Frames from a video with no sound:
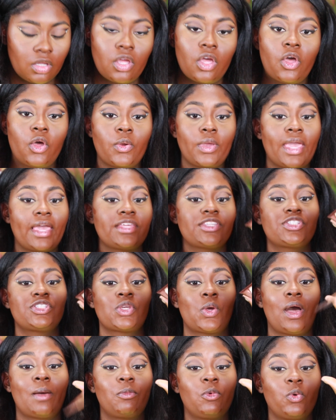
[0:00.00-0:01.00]
Okay,
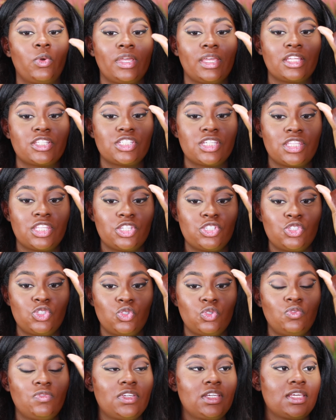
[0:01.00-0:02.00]
so I'm going into the
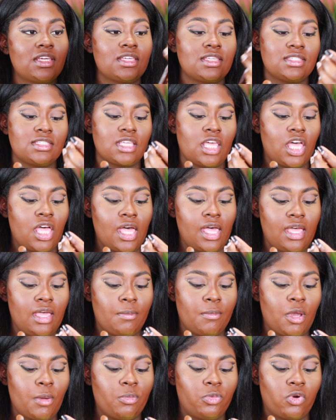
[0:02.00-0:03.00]
Juvia's
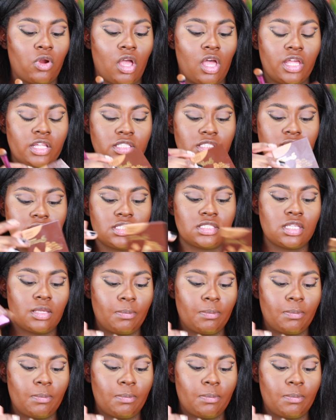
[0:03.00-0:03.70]
bronzed